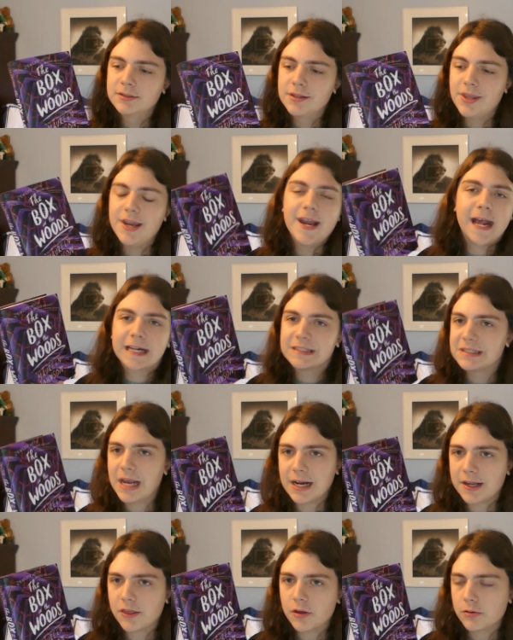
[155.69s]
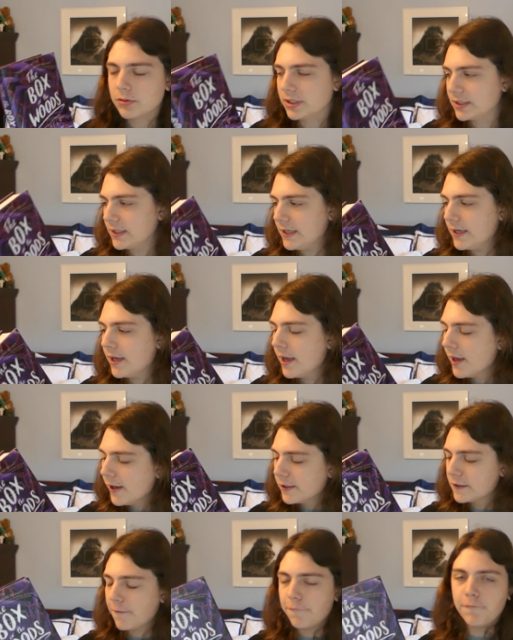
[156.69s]
the next Agatha Christie
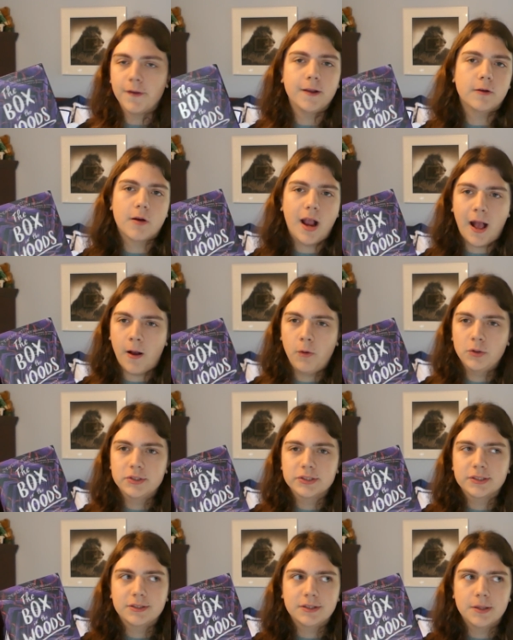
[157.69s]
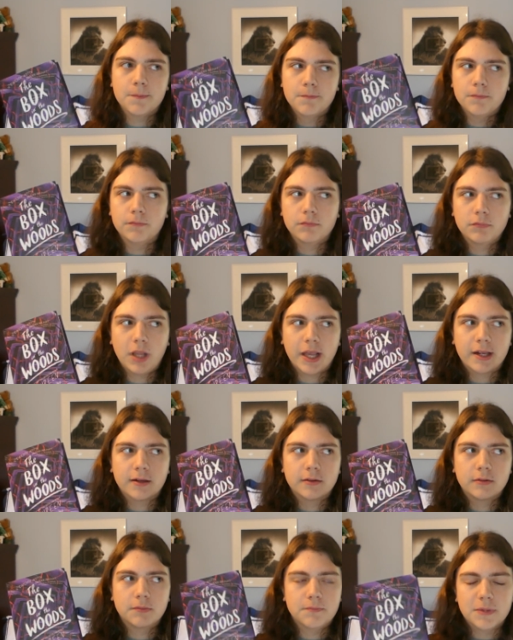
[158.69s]
to figure out the like
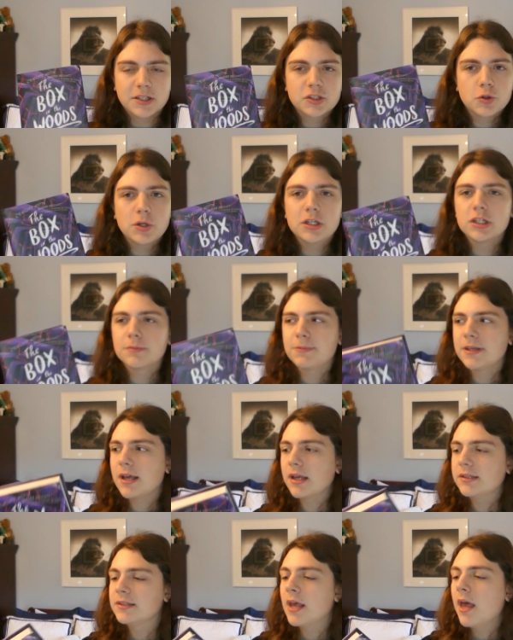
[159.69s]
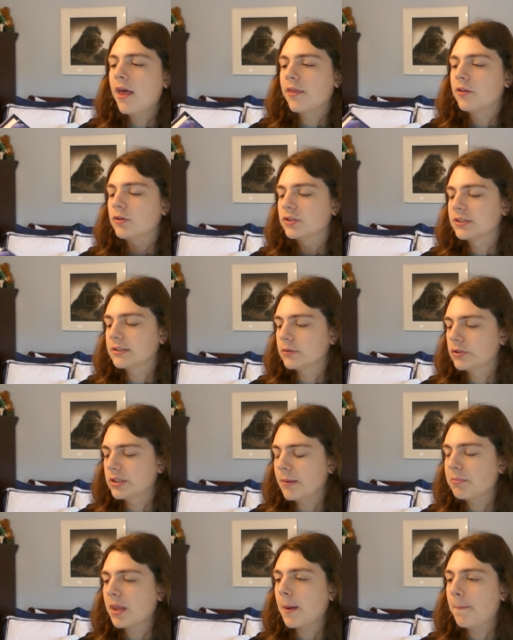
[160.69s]
mystery just because there's
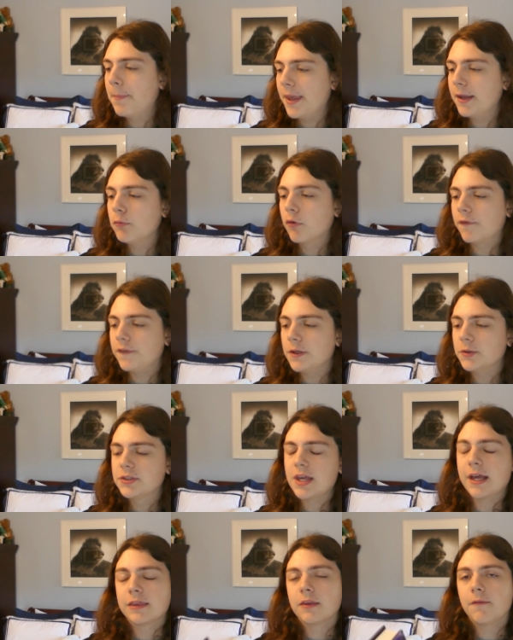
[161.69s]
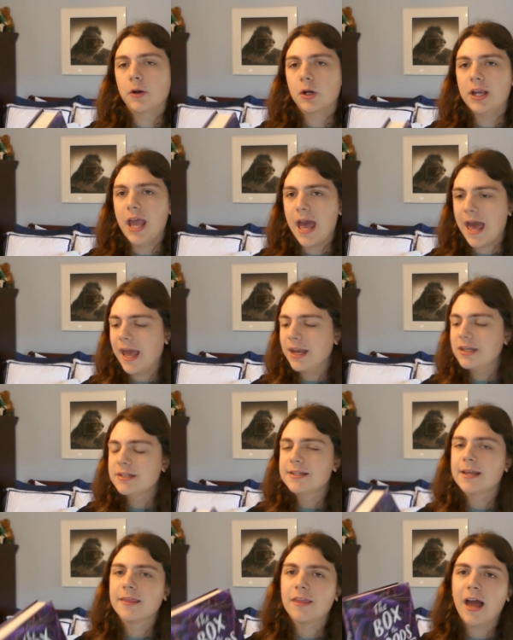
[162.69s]
something big revealed at the very
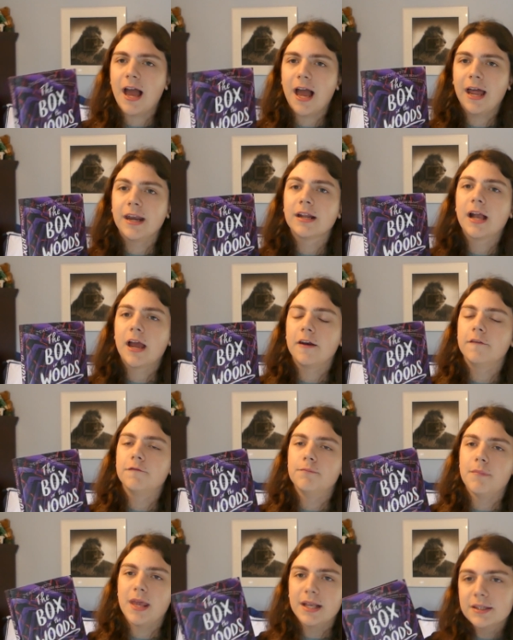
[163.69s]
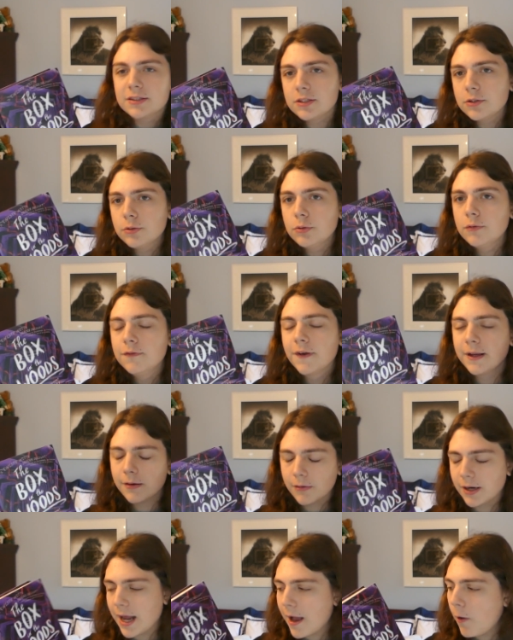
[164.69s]
end that kind of makes you
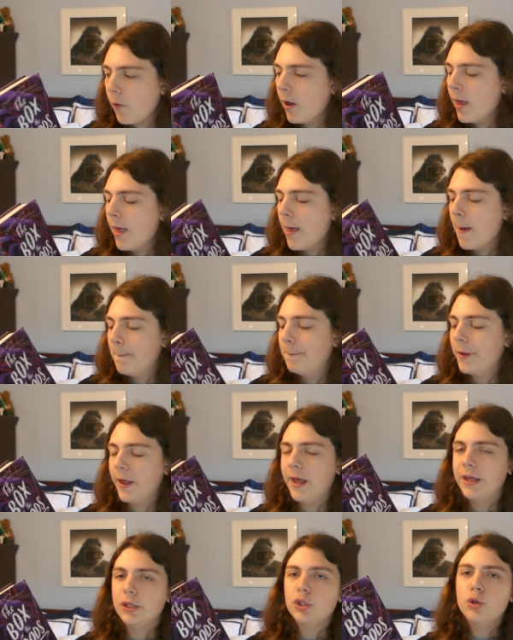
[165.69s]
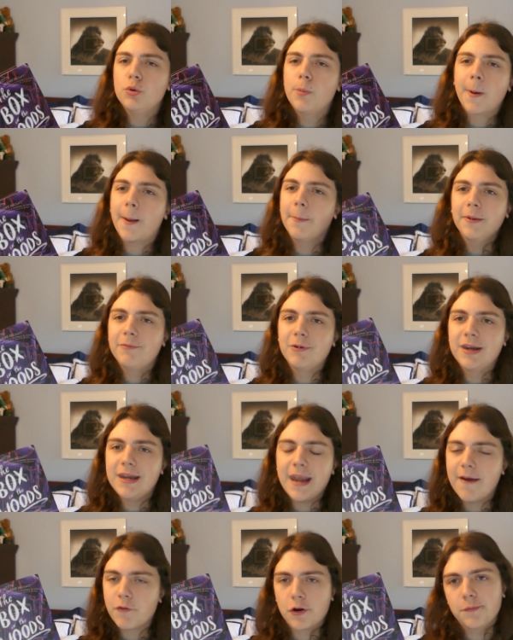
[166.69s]
figure it out but you probably would
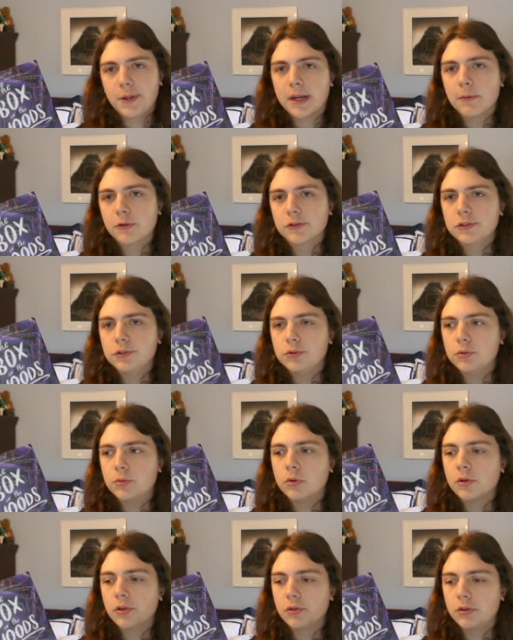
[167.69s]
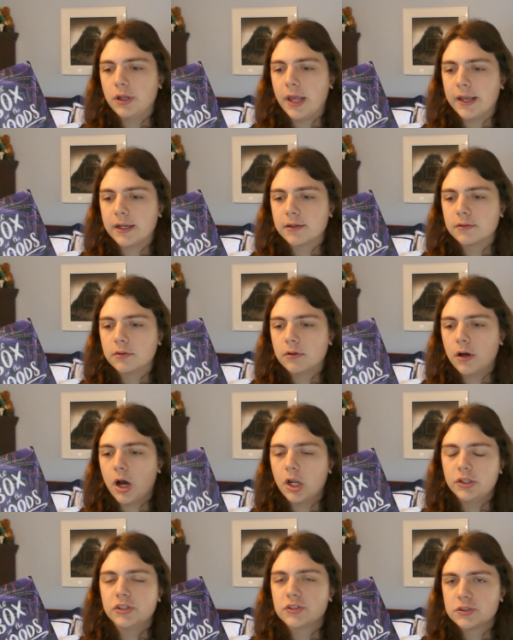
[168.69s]
never have been able to like
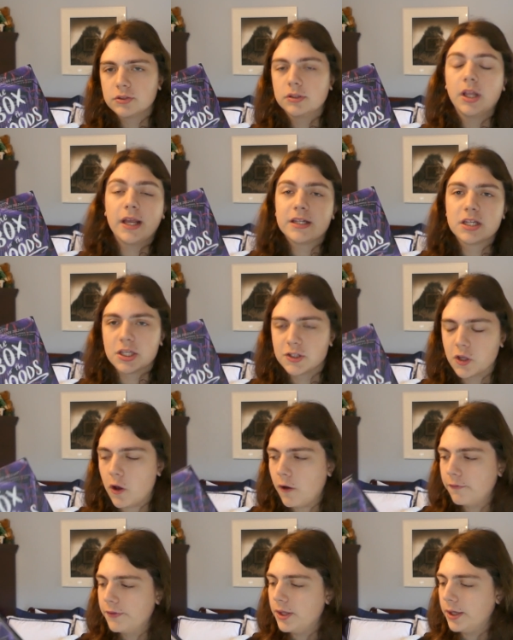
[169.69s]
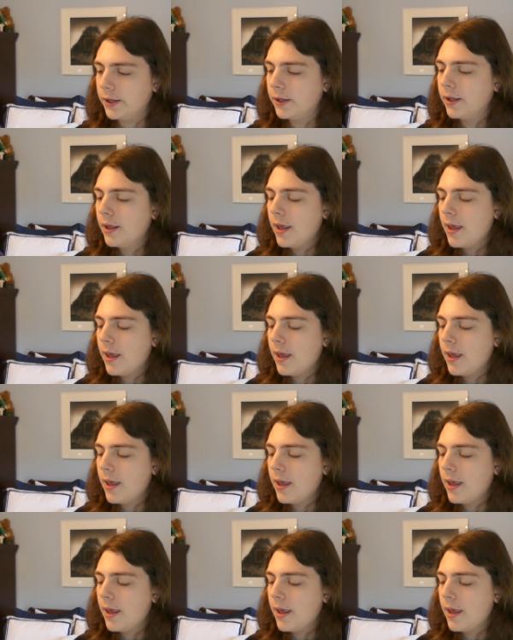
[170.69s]
on like to solve the